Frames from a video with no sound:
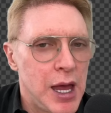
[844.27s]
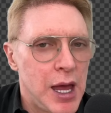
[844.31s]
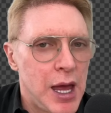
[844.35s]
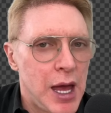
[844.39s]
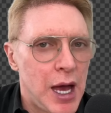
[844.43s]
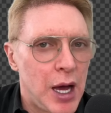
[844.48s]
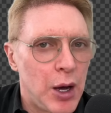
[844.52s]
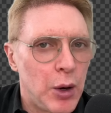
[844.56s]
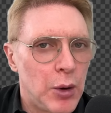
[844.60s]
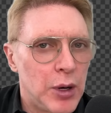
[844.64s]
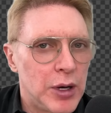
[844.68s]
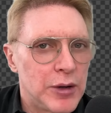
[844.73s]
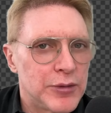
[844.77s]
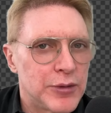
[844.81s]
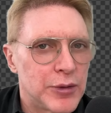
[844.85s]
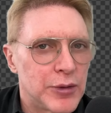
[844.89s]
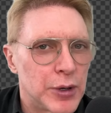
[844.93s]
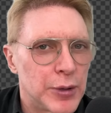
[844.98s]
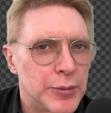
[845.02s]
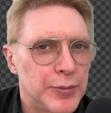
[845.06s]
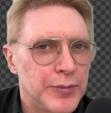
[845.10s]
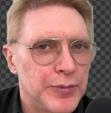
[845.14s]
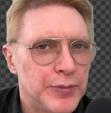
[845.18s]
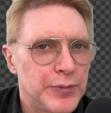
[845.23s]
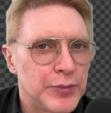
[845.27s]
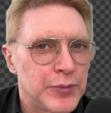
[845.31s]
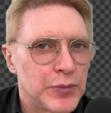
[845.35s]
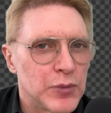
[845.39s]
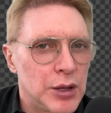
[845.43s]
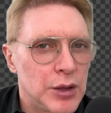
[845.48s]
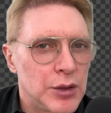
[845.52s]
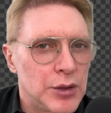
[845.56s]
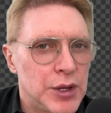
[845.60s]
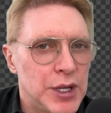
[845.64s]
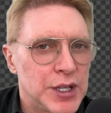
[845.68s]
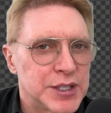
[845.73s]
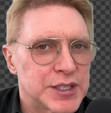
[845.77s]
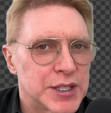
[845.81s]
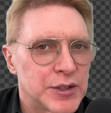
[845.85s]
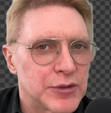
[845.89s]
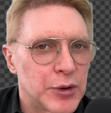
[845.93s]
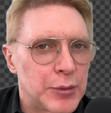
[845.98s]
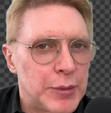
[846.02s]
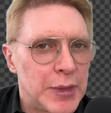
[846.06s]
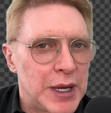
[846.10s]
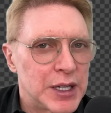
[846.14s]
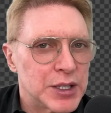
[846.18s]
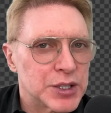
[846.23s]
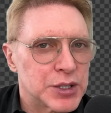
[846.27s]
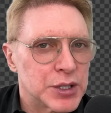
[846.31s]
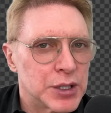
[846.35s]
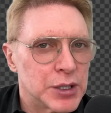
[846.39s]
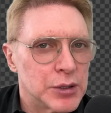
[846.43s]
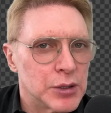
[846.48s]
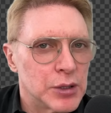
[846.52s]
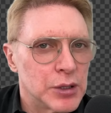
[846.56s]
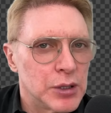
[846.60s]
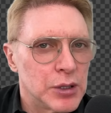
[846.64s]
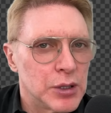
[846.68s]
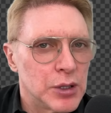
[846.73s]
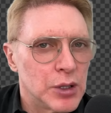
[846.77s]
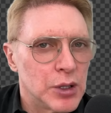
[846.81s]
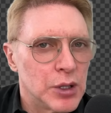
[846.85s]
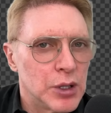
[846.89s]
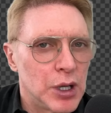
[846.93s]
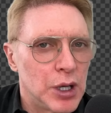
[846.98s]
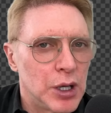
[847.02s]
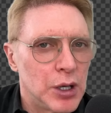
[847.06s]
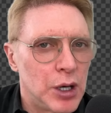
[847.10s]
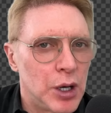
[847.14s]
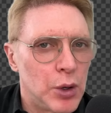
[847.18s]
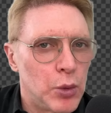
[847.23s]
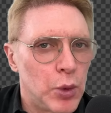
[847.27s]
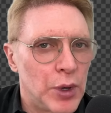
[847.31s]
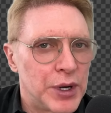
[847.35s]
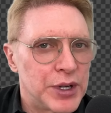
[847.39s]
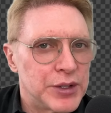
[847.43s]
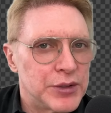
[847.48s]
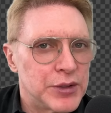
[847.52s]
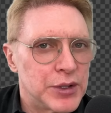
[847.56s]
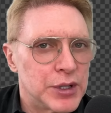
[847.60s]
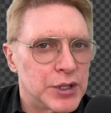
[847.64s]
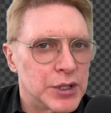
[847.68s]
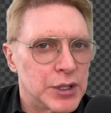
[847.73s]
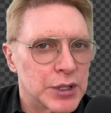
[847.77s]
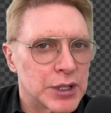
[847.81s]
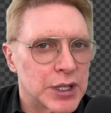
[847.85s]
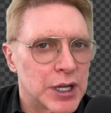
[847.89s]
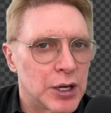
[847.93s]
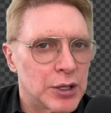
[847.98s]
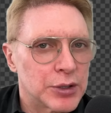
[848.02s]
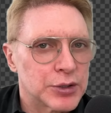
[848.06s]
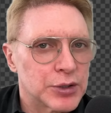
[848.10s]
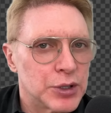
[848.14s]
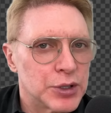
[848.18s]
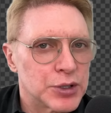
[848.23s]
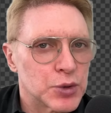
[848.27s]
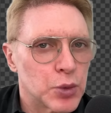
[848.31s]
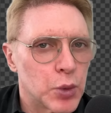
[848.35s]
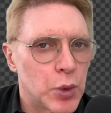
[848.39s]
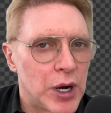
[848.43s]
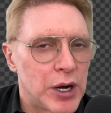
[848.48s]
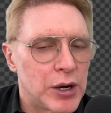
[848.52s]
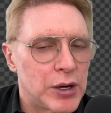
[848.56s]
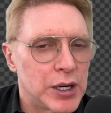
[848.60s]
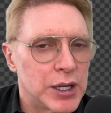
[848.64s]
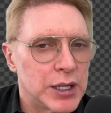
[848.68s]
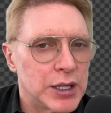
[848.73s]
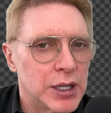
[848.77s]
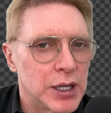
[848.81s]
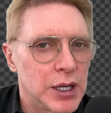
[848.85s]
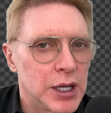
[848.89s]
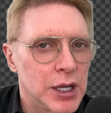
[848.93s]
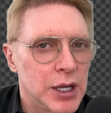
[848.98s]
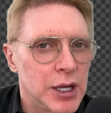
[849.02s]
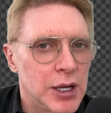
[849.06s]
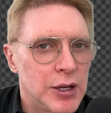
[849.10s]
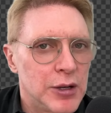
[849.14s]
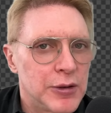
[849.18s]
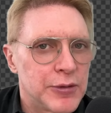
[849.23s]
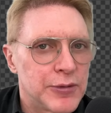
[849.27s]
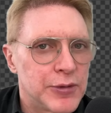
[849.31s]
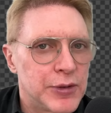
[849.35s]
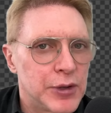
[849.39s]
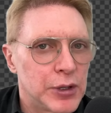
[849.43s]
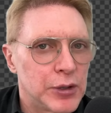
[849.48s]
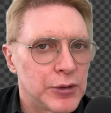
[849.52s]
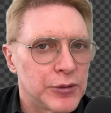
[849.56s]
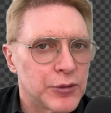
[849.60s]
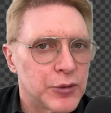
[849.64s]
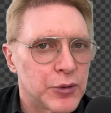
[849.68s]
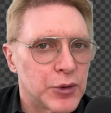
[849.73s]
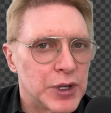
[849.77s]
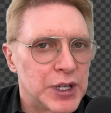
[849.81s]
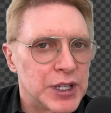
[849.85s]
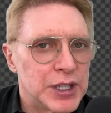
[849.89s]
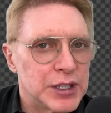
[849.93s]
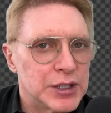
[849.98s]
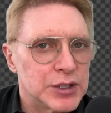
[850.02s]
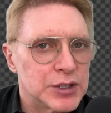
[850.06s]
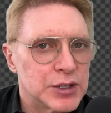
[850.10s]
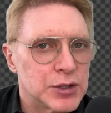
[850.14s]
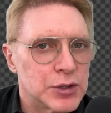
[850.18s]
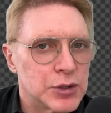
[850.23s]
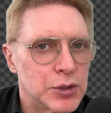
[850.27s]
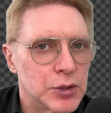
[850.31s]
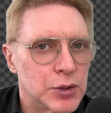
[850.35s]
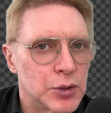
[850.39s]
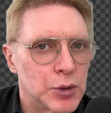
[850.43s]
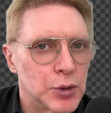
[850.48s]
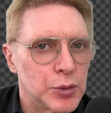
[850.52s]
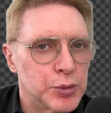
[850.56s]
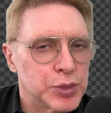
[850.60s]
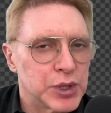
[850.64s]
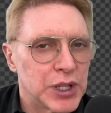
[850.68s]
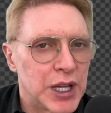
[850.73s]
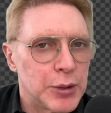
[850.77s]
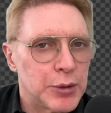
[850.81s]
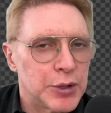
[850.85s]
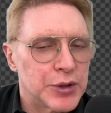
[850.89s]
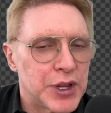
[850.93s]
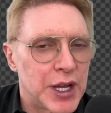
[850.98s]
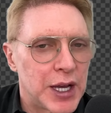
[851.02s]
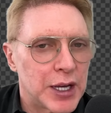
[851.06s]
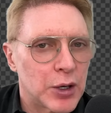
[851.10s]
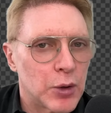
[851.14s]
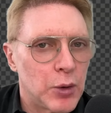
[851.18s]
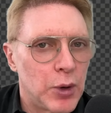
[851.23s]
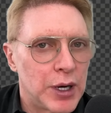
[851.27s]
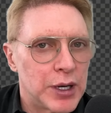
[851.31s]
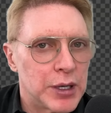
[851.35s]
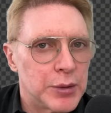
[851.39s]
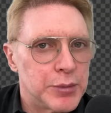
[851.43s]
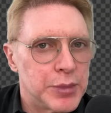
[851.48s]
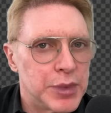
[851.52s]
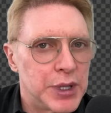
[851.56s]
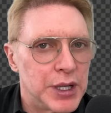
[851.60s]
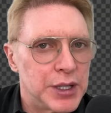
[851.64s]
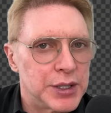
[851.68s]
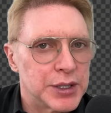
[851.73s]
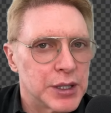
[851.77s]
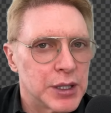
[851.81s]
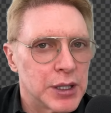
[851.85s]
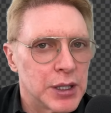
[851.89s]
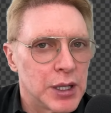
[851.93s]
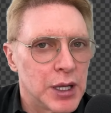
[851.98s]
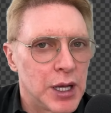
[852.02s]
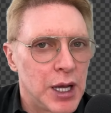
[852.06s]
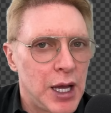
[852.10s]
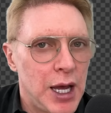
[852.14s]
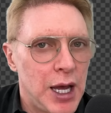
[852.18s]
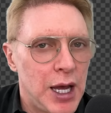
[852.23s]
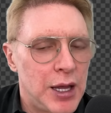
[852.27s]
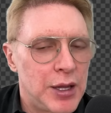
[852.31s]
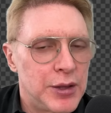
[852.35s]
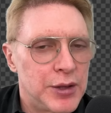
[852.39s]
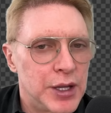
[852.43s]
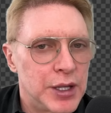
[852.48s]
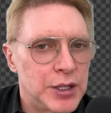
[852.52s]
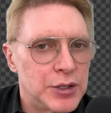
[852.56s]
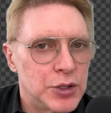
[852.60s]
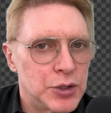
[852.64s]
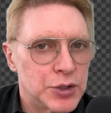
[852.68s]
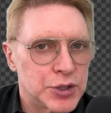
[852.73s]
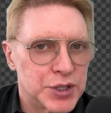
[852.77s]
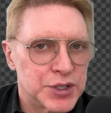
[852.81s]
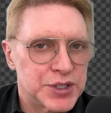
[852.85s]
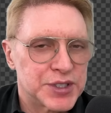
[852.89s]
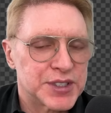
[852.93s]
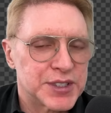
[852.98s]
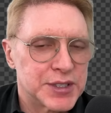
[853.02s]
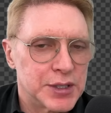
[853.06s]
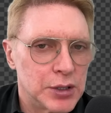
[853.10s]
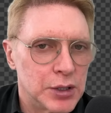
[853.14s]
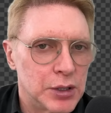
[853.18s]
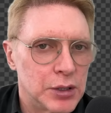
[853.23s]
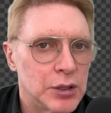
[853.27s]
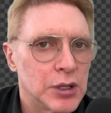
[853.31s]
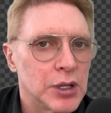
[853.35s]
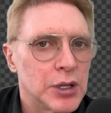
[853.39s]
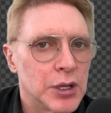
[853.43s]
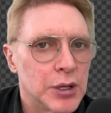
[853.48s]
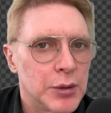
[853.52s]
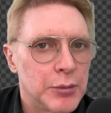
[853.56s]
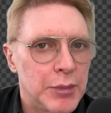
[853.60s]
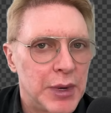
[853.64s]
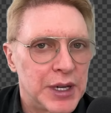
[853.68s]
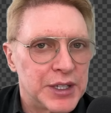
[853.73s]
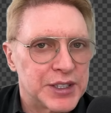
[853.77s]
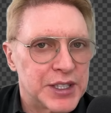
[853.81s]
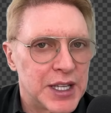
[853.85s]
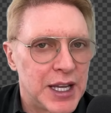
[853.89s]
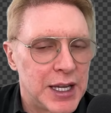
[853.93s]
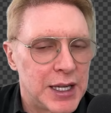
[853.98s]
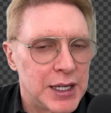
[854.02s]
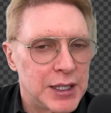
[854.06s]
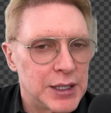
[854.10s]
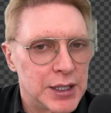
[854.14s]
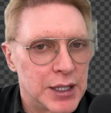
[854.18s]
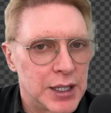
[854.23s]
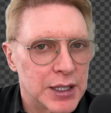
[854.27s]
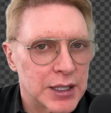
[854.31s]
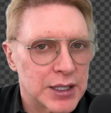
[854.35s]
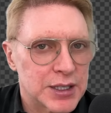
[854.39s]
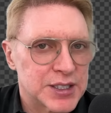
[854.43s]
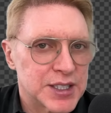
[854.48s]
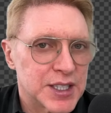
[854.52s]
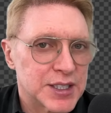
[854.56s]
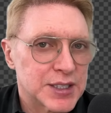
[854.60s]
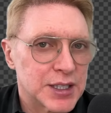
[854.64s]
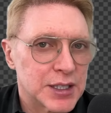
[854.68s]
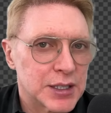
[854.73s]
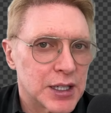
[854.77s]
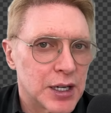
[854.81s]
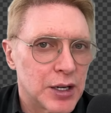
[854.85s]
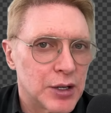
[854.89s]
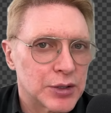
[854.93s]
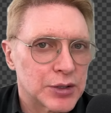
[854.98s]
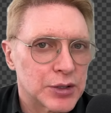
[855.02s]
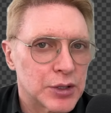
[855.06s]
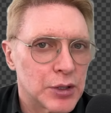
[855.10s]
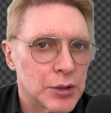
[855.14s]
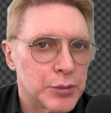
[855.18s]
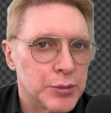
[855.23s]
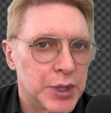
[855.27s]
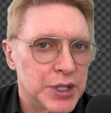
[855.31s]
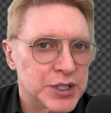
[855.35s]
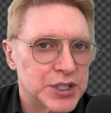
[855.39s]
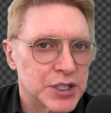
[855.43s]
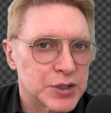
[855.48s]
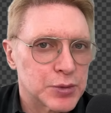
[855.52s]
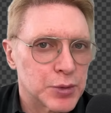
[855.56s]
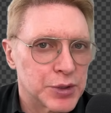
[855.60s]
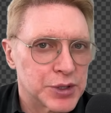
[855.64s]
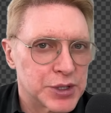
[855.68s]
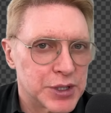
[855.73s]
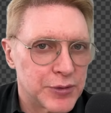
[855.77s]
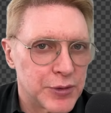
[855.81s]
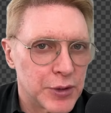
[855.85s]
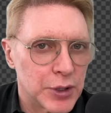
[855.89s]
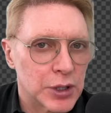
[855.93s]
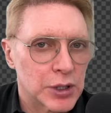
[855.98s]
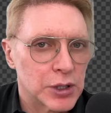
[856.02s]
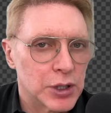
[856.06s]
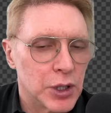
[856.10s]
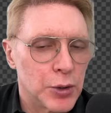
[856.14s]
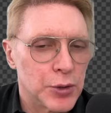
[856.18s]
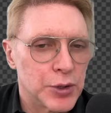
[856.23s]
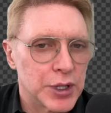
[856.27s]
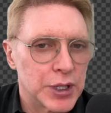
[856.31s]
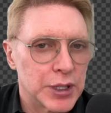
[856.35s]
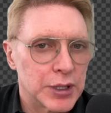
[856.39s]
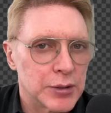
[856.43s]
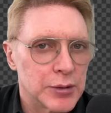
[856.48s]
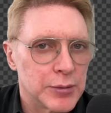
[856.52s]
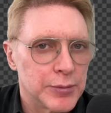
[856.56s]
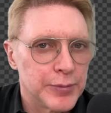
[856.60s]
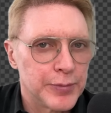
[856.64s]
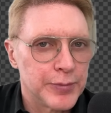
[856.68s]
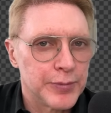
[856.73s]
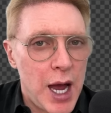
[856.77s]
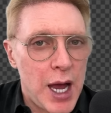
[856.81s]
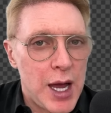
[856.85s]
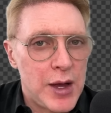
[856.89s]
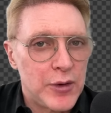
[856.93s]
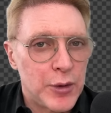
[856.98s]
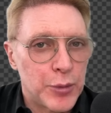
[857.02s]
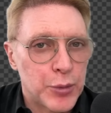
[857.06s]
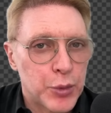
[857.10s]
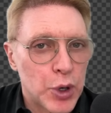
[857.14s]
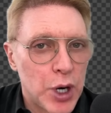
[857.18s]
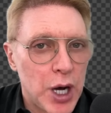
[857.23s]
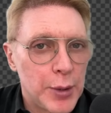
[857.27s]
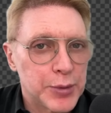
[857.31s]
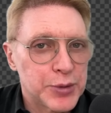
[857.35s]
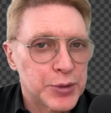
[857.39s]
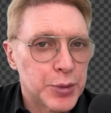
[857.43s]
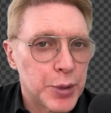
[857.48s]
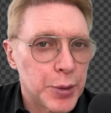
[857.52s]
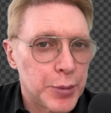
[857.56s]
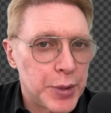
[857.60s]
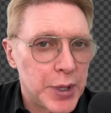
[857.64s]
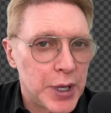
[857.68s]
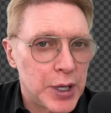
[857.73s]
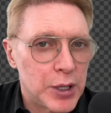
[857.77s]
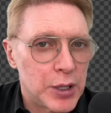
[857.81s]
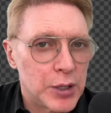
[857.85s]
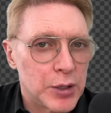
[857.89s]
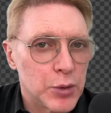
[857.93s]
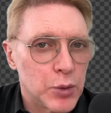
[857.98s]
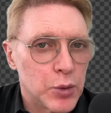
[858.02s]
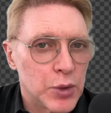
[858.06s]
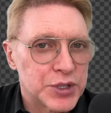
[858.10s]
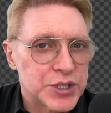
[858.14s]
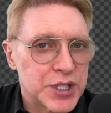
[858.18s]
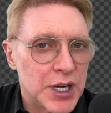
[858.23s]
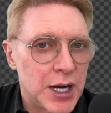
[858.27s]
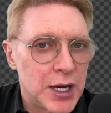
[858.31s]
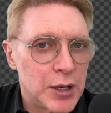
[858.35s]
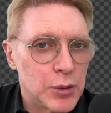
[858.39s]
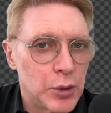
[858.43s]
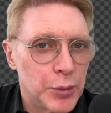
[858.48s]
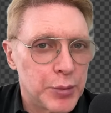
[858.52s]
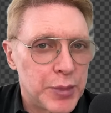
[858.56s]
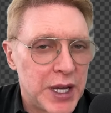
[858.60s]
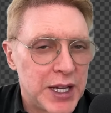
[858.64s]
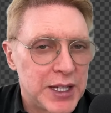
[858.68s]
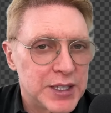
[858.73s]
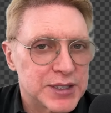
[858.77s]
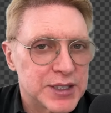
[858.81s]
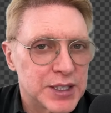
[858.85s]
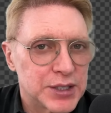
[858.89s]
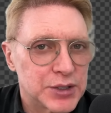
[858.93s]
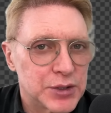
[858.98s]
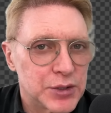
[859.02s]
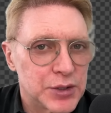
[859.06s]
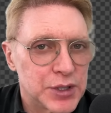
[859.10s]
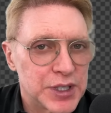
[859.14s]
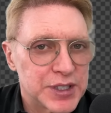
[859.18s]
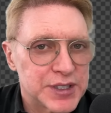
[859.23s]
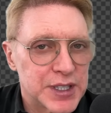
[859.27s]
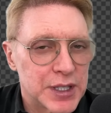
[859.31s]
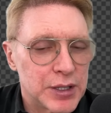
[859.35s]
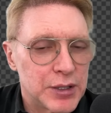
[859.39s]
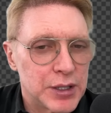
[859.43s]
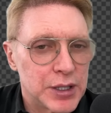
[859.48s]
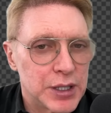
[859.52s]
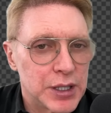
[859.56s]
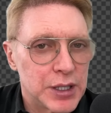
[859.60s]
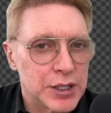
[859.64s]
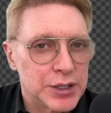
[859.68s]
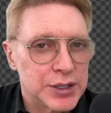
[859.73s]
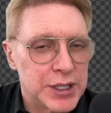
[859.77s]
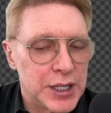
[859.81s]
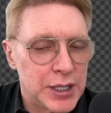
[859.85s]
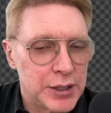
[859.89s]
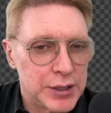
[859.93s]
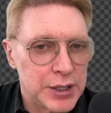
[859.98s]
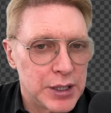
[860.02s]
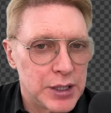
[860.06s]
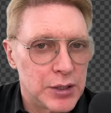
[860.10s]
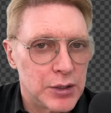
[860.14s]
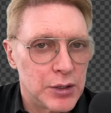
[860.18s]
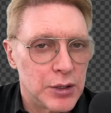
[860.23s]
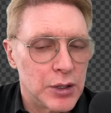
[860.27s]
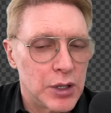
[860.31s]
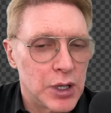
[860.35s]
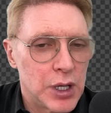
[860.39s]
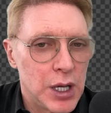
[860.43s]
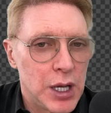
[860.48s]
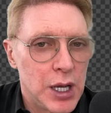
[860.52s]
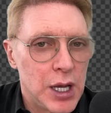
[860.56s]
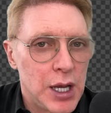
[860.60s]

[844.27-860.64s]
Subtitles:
However, this information and what the character is wearing, feel free to play with that quite a bit. And then you should still maintain a consistent character, but just with different clothing. I have a prompt prepared, which I will paste into this area down here.